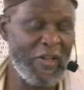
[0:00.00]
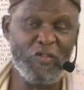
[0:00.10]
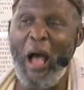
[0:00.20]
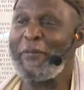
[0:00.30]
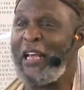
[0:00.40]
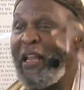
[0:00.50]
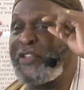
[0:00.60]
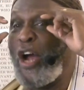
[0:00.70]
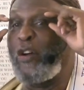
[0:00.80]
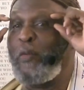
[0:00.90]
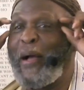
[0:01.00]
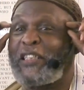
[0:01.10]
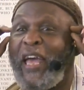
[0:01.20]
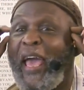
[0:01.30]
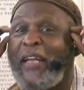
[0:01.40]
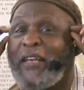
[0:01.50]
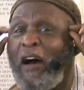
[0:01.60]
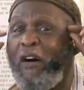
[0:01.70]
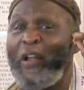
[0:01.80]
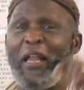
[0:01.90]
So I'm sitting in church with my shades on,